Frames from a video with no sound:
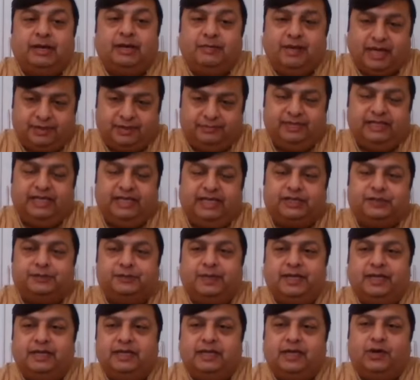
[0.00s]
gamma, I will
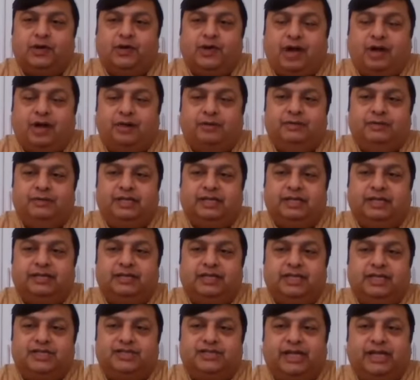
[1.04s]
explain now how we
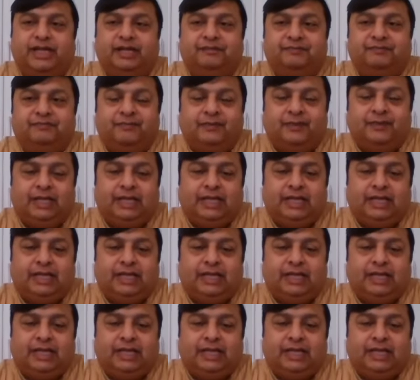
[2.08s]
can reach there